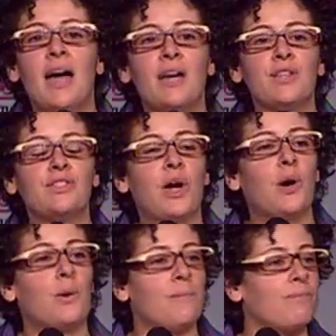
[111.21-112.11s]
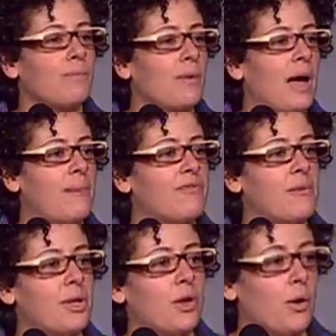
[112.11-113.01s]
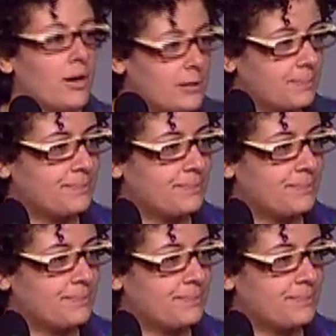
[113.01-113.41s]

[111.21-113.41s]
So I'm from New York,